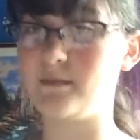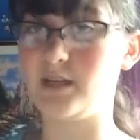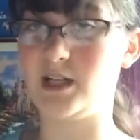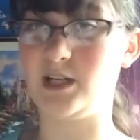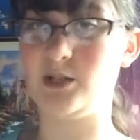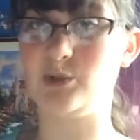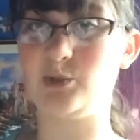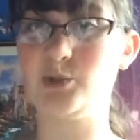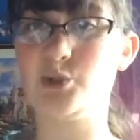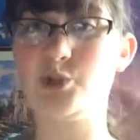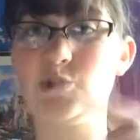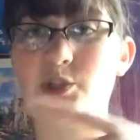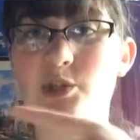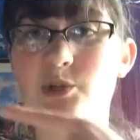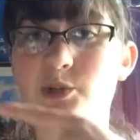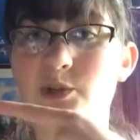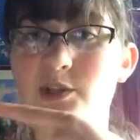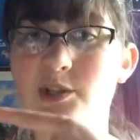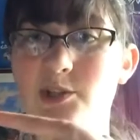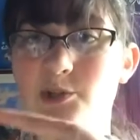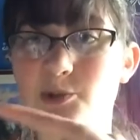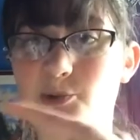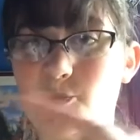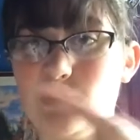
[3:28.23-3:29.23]
I'll show
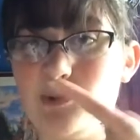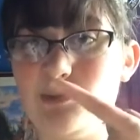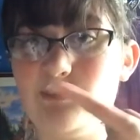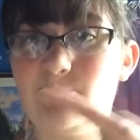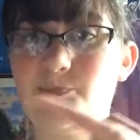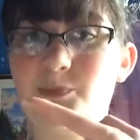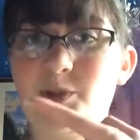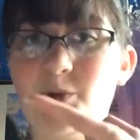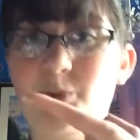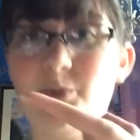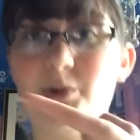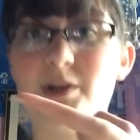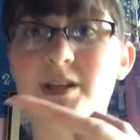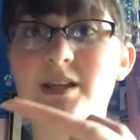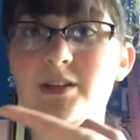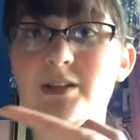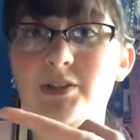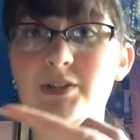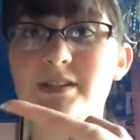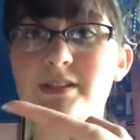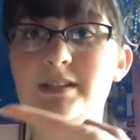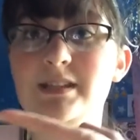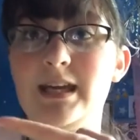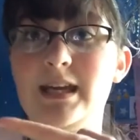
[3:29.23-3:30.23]
you what it
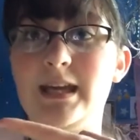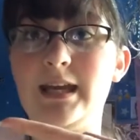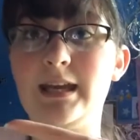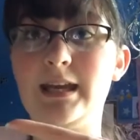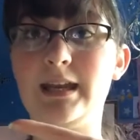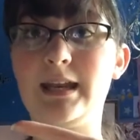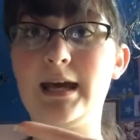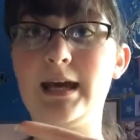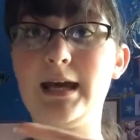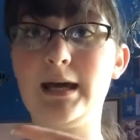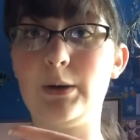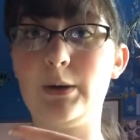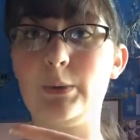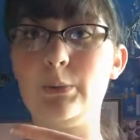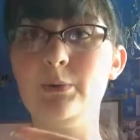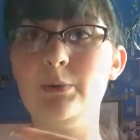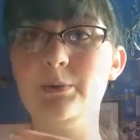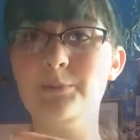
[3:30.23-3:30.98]
looks like now.